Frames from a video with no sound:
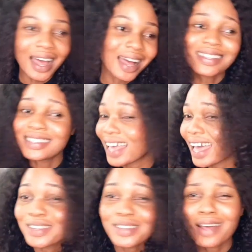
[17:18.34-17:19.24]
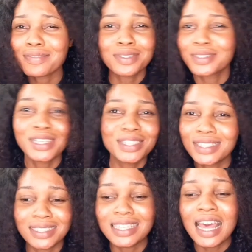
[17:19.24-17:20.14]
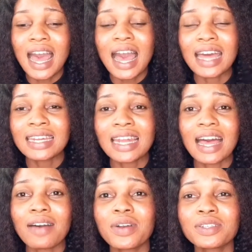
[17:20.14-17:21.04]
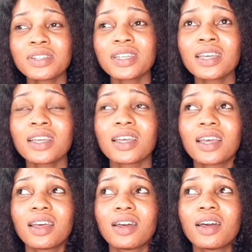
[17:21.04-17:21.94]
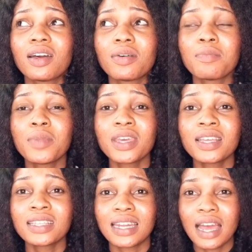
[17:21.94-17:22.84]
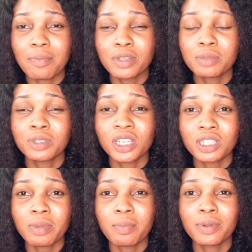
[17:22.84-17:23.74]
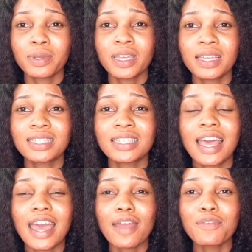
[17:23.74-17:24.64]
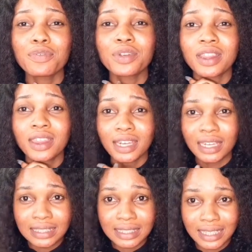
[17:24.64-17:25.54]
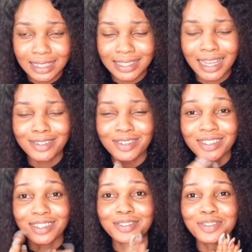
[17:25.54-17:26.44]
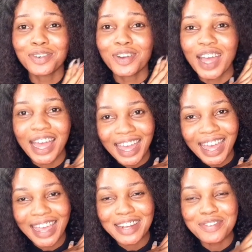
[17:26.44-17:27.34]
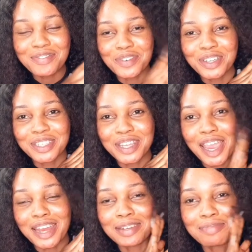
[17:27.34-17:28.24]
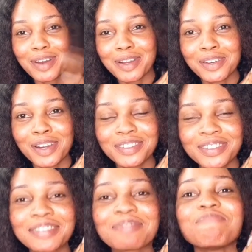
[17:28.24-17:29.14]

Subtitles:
and I just have to change it. And I've actually make it an habit to be changing my pillowcase every 3 days. Can I just ignore any voice I hear in the background?